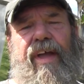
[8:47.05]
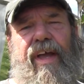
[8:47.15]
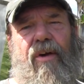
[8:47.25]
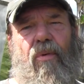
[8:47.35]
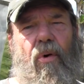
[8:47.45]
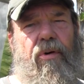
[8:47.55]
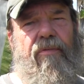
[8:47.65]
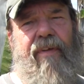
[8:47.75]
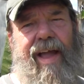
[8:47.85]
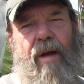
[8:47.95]
It won't
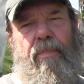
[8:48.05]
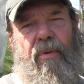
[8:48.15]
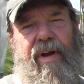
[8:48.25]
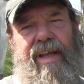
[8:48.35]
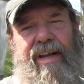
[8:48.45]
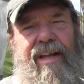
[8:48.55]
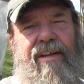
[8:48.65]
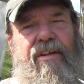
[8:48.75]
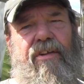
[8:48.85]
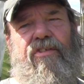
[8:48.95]
evaporate
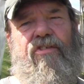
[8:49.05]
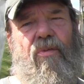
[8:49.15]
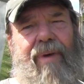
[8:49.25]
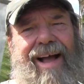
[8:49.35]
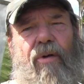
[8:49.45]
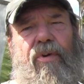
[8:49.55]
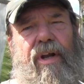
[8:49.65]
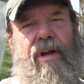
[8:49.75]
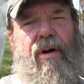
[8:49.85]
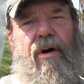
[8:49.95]
into the
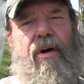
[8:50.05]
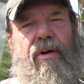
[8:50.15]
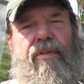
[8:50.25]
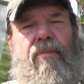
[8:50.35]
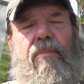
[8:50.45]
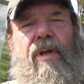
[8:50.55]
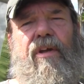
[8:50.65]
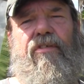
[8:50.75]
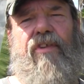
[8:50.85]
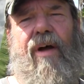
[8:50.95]
surrounding earth
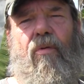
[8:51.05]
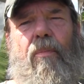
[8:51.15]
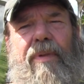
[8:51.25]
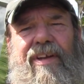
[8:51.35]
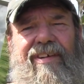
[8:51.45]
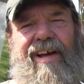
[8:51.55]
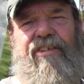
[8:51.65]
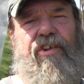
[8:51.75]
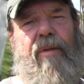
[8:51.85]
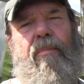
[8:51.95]
because that won't be
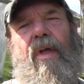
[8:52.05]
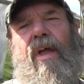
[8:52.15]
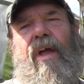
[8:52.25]
touching.